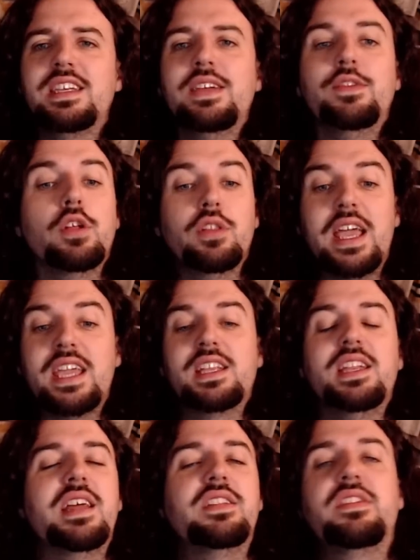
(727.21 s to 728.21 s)
even though
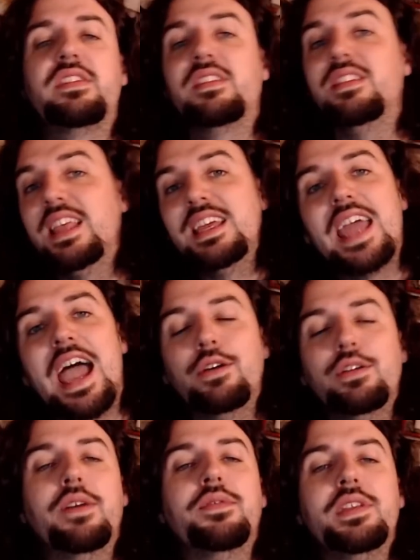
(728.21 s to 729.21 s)
Lankinen had slid
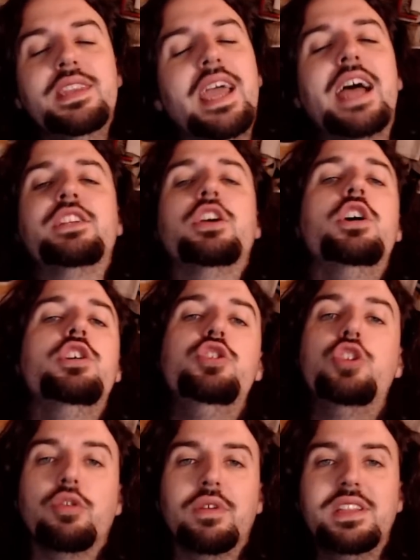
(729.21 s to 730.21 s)
out of the net
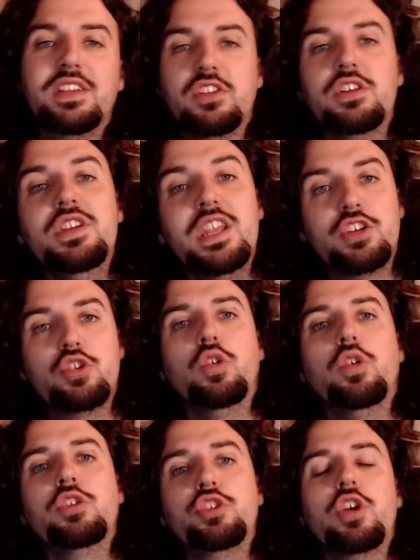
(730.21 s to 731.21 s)
during this
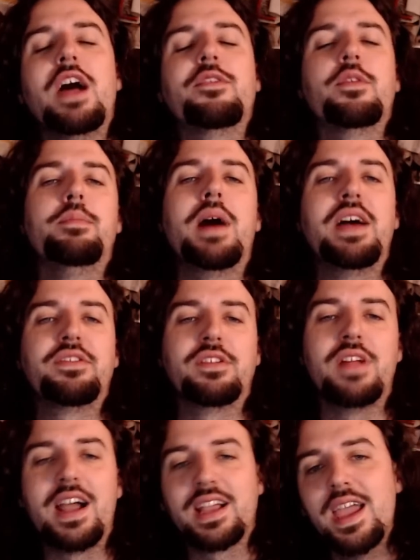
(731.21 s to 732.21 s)
initial shot from
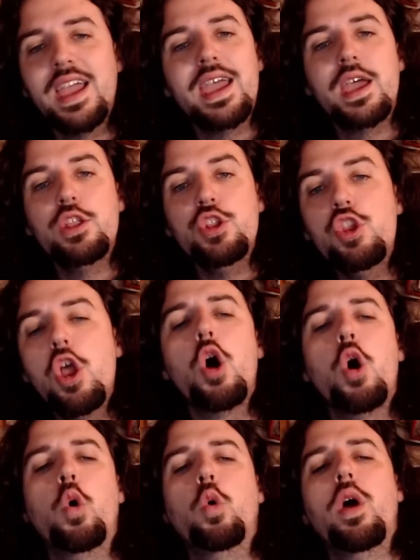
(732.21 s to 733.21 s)
Pasternak.
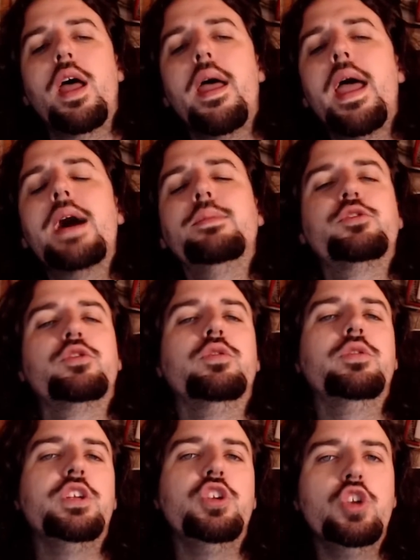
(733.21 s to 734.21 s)
No,
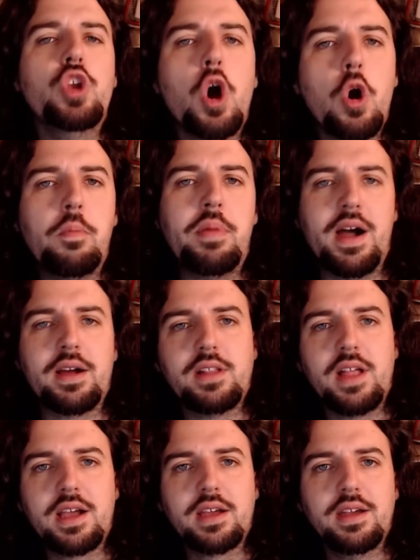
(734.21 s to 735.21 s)
absolutely no puck
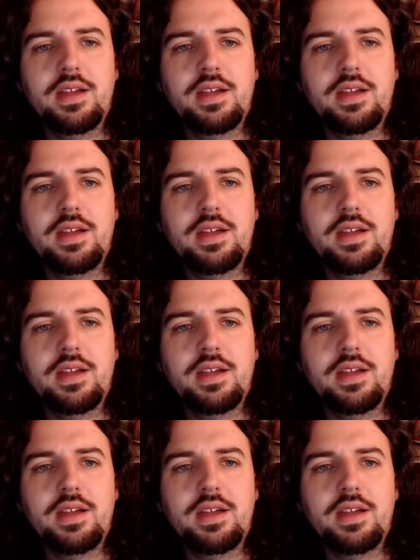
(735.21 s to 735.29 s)
luck.